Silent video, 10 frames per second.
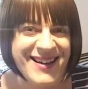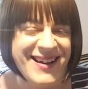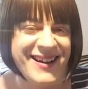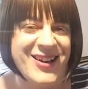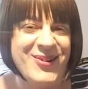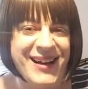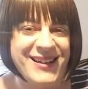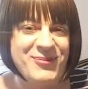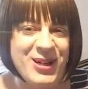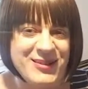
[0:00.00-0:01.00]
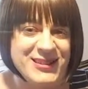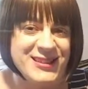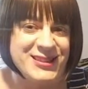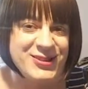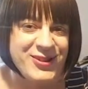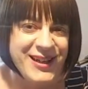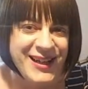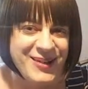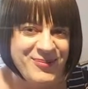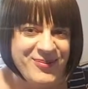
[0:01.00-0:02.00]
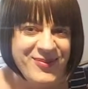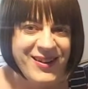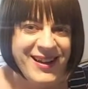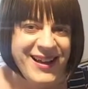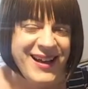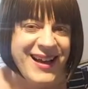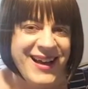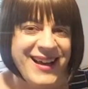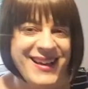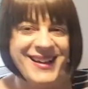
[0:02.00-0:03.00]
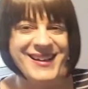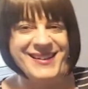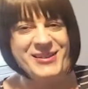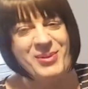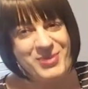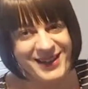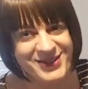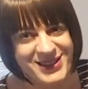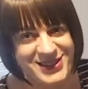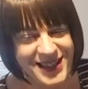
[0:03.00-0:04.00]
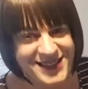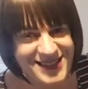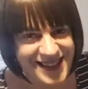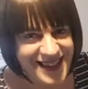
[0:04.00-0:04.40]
Hello Alan, welcome to the stream. You've been playing on the shed.